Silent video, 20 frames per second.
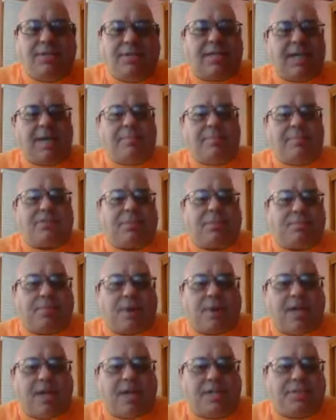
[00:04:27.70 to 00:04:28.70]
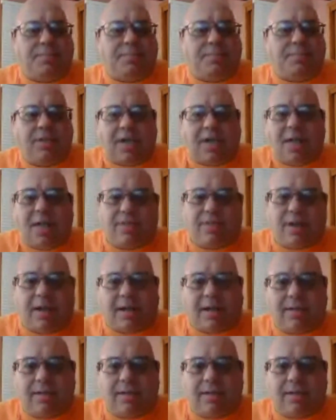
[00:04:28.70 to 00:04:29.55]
game that surprised me. I thought